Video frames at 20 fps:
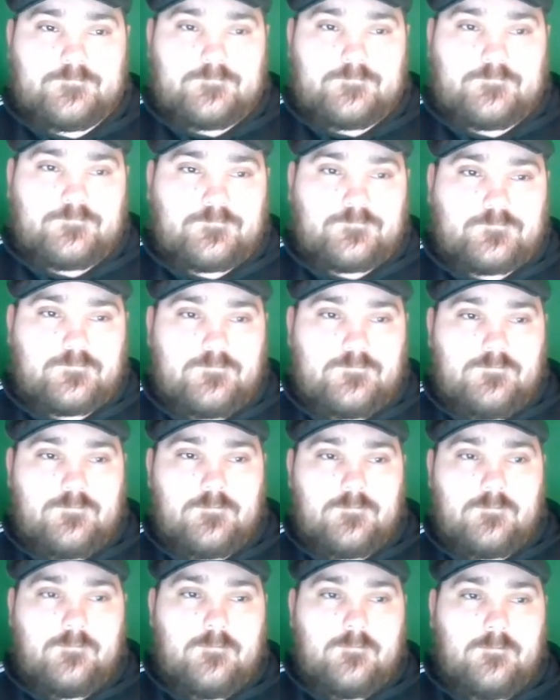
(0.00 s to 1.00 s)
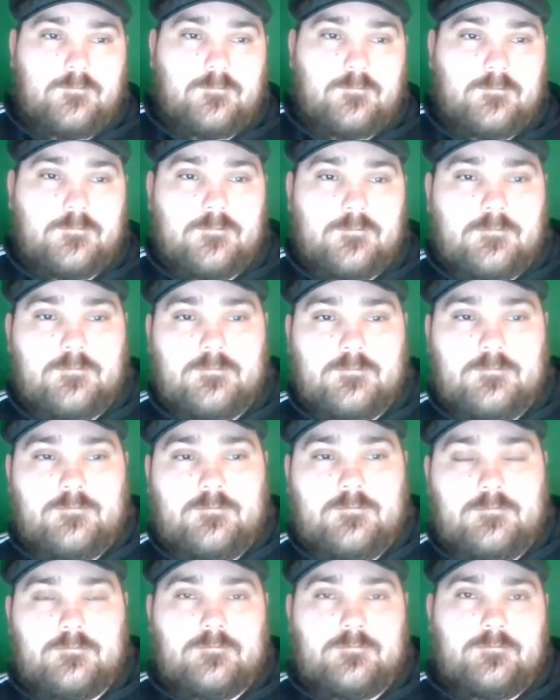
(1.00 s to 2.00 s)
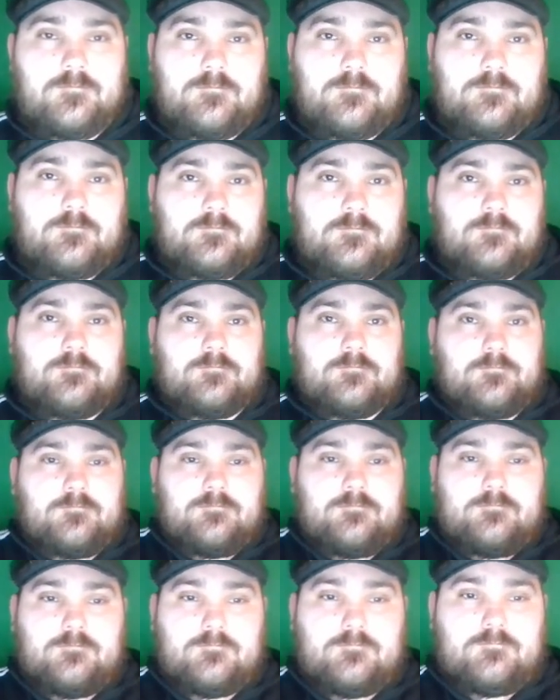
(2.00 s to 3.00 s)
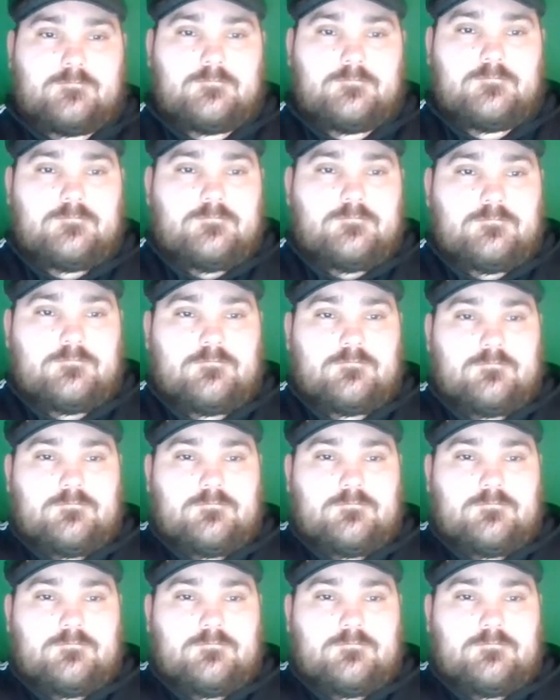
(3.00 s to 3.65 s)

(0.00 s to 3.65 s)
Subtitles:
[no speech]